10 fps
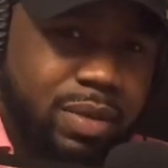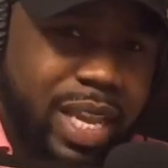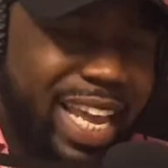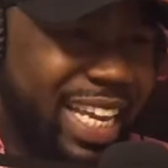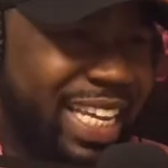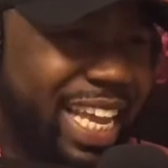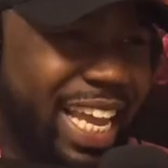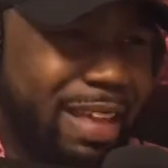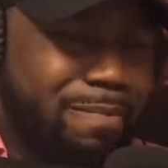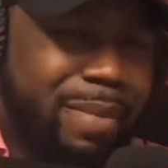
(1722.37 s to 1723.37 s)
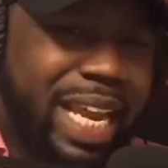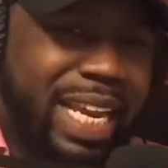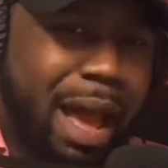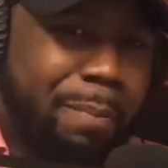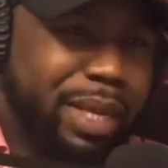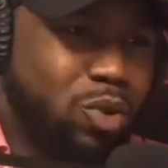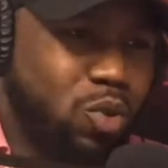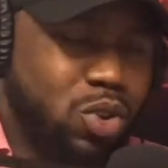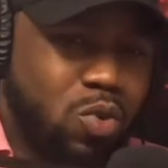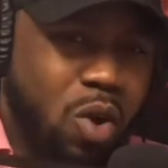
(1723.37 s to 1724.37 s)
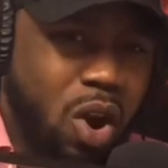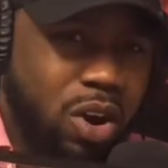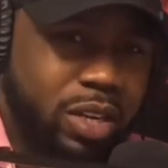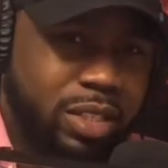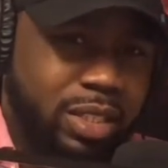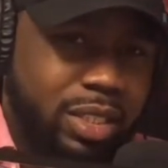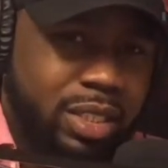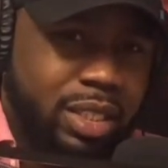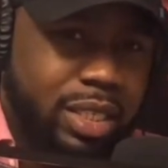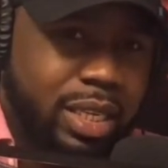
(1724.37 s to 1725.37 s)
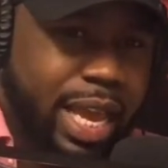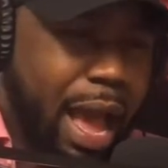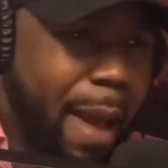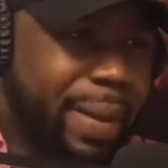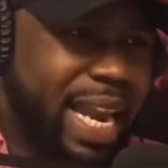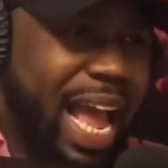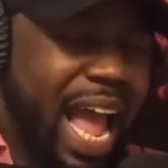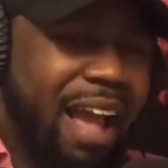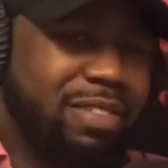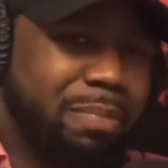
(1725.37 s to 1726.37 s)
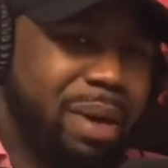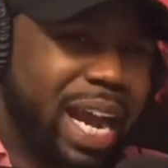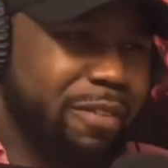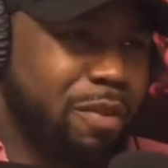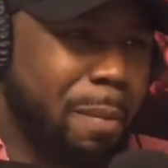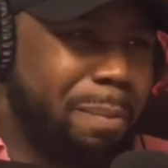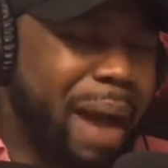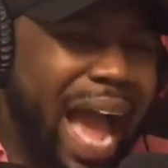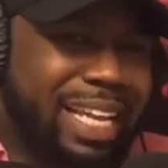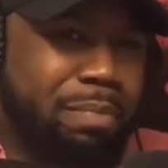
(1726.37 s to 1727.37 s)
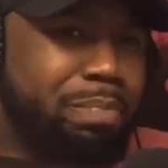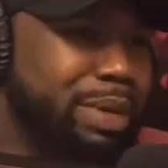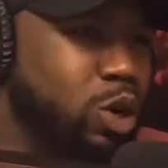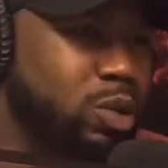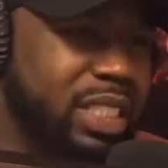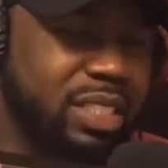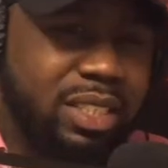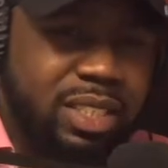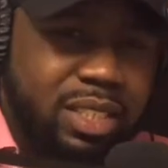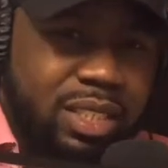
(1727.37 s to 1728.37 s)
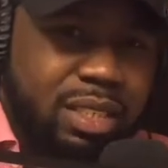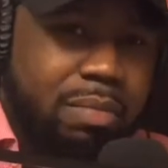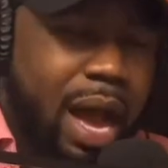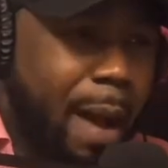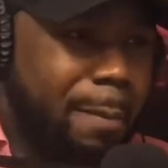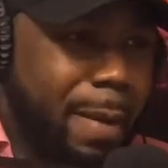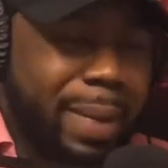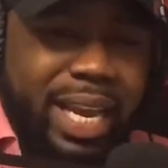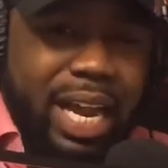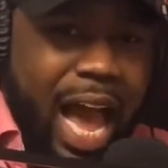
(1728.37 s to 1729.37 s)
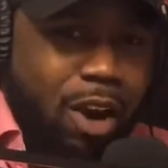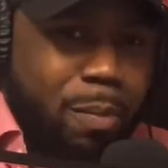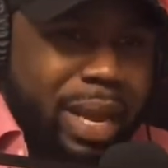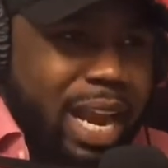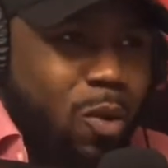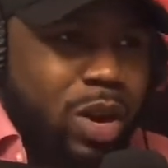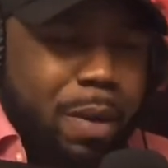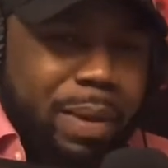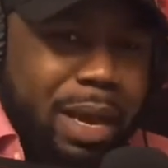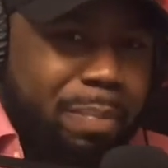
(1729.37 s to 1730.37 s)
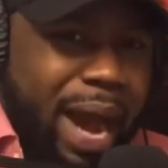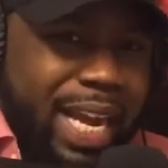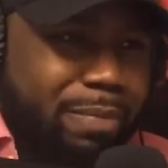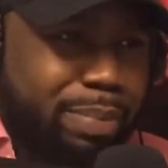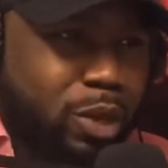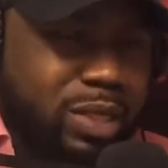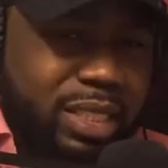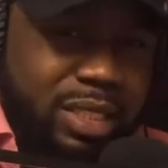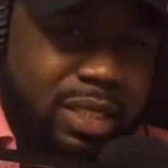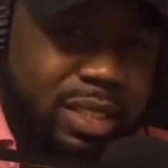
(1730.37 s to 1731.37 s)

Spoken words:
And again, it may not be who you are. I have the body for bodybuilding. I may not want to be a bodybuilder.